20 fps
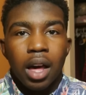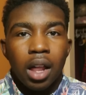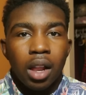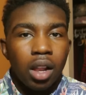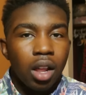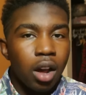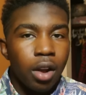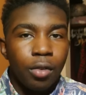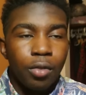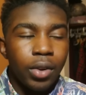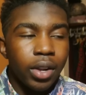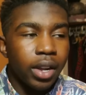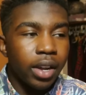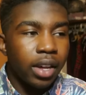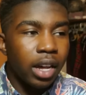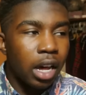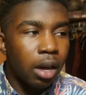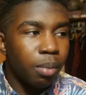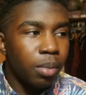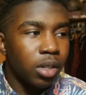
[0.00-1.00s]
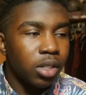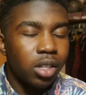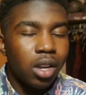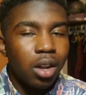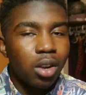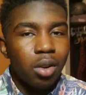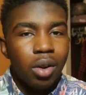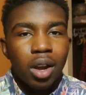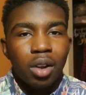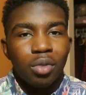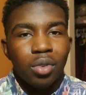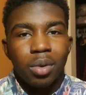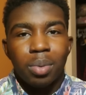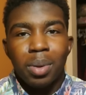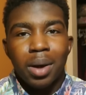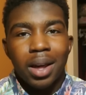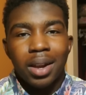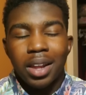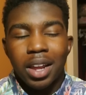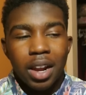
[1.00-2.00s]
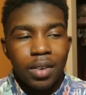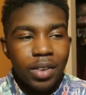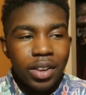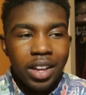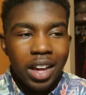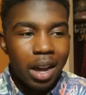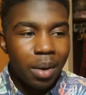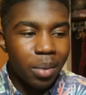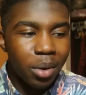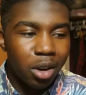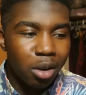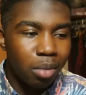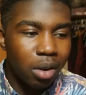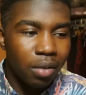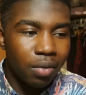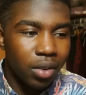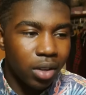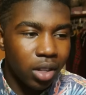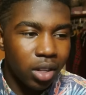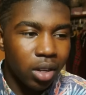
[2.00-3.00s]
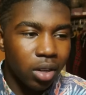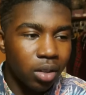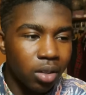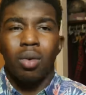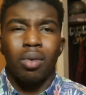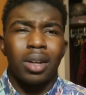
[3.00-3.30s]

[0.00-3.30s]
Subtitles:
I love reading comments. Y'all know I reply to every comment on my video.